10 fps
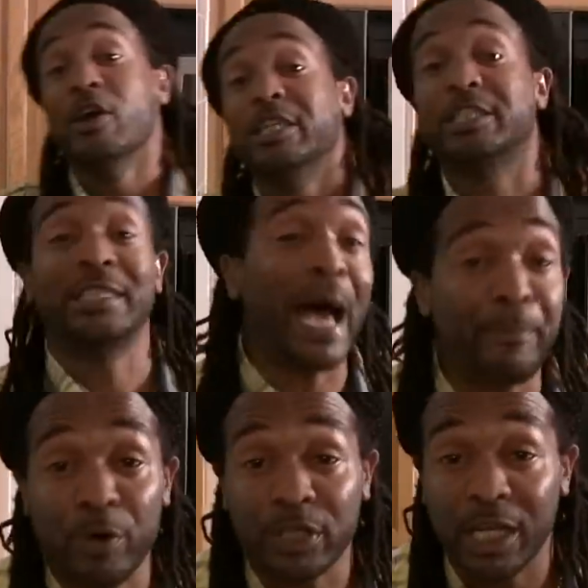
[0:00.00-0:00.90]

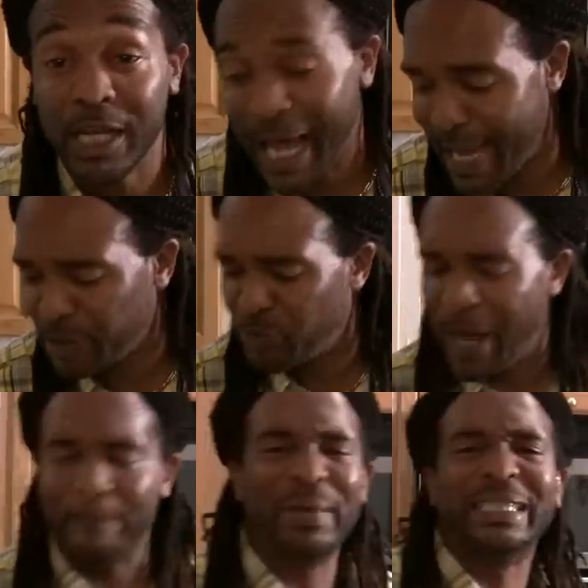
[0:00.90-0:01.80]
Snapper delight with
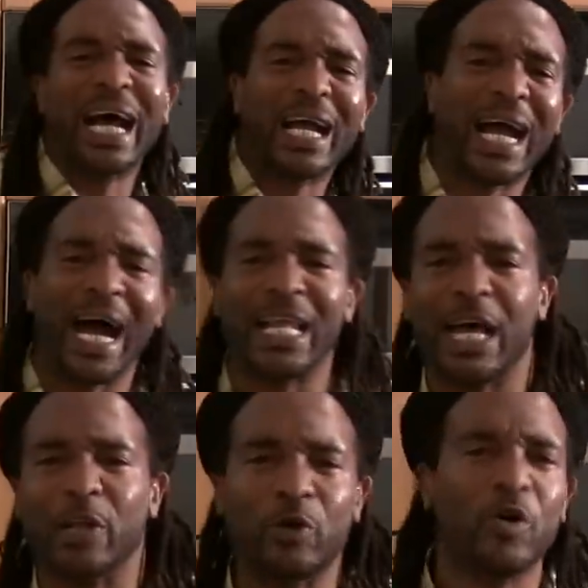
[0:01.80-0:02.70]
a bit of
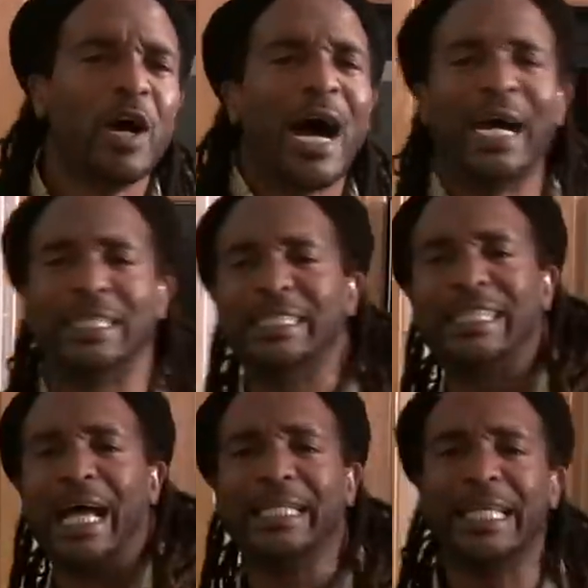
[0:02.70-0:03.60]
callaloo, a this
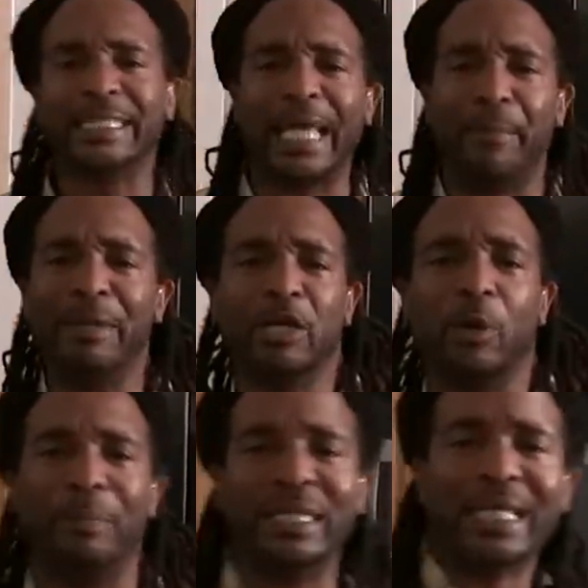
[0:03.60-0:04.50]
a this, a
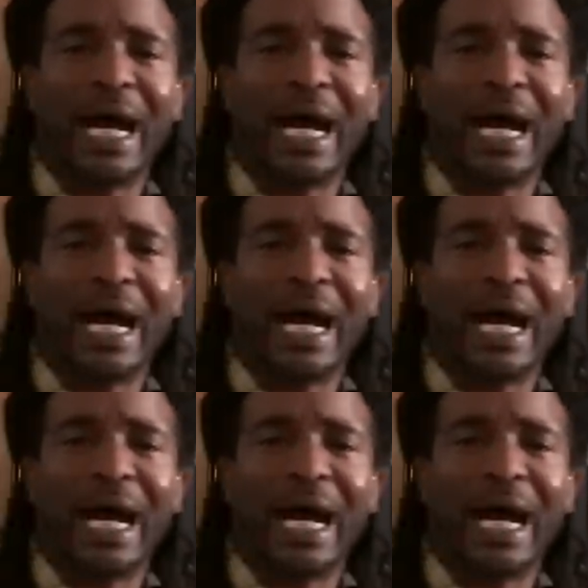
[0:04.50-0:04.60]
little bit of